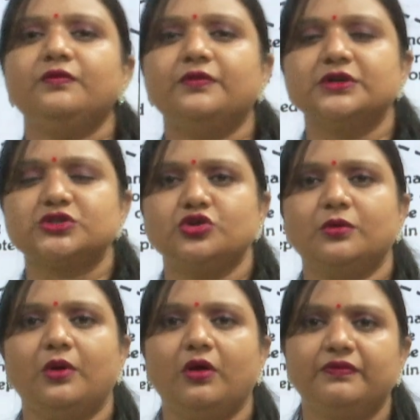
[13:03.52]
the first
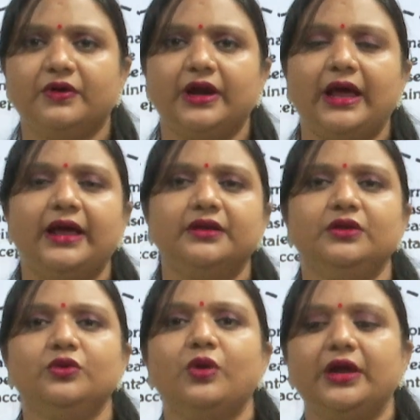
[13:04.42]
job offer and
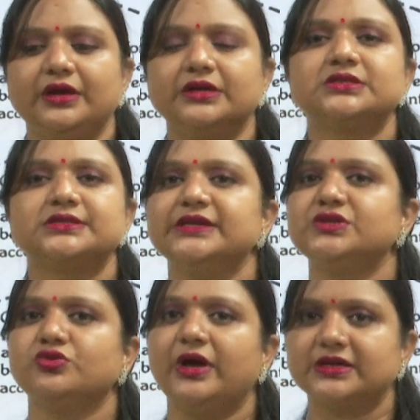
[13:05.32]
you are in a
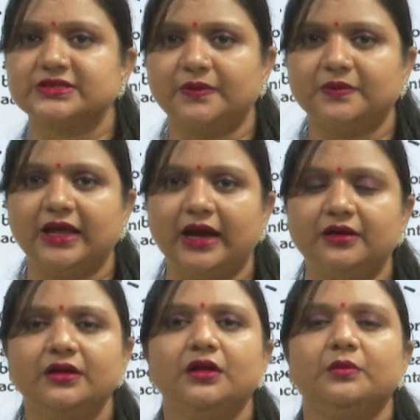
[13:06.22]
state to accept that